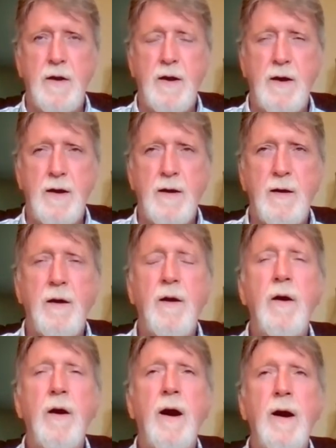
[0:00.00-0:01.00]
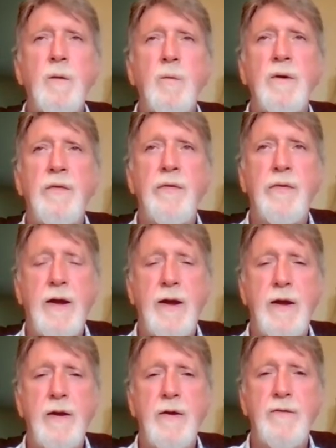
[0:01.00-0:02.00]
I would
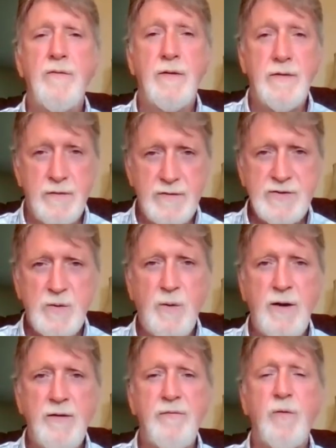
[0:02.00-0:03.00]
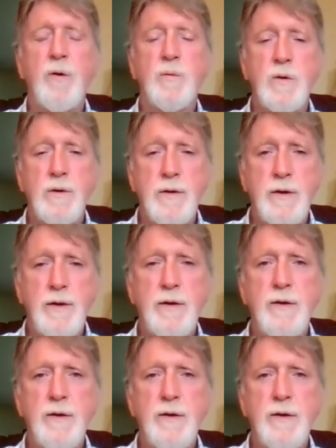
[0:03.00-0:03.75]
say that there is a way forward.